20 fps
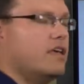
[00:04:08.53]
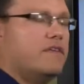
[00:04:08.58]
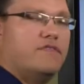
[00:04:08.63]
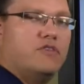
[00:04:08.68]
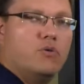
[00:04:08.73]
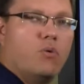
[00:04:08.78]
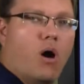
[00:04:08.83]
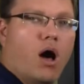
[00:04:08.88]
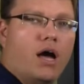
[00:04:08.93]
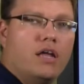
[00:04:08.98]
if
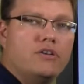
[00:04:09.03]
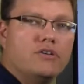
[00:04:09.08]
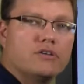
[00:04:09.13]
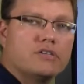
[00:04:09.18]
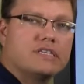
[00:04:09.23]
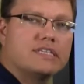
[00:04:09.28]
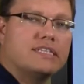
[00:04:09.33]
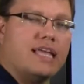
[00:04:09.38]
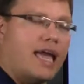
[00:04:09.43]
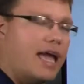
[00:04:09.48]
you
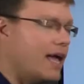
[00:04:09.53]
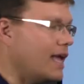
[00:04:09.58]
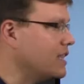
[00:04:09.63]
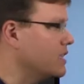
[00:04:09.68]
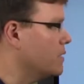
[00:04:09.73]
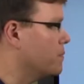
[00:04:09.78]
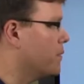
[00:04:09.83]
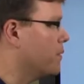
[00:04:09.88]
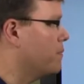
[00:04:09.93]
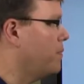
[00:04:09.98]

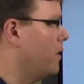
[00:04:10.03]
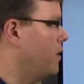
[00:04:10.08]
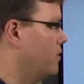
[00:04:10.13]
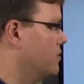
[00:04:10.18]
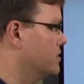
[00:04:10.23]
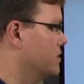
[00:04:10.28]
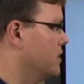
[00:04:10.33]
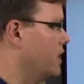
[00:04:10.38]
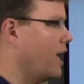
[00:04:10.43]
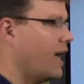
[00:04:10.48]
understand the
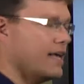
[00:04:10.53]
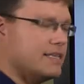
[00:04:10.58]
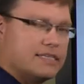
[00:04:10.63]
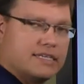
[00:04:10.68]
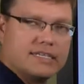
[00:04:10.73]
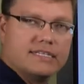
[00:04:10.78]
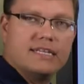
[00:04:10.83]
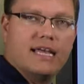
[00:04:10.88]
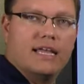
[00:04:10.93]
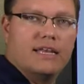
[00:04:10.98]
proposal as
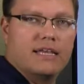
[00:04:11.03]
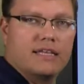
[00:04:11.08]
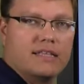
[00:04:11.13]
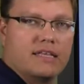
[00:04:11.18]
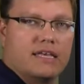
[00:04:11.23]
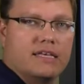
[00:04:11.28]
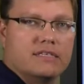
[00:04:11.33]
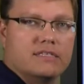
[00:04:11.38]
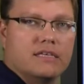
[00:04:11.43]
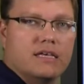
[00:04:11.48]
extending
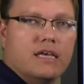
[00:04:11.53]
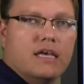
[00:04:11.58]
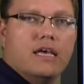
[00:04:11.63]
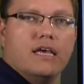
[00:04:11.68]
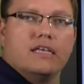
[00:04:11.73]
these.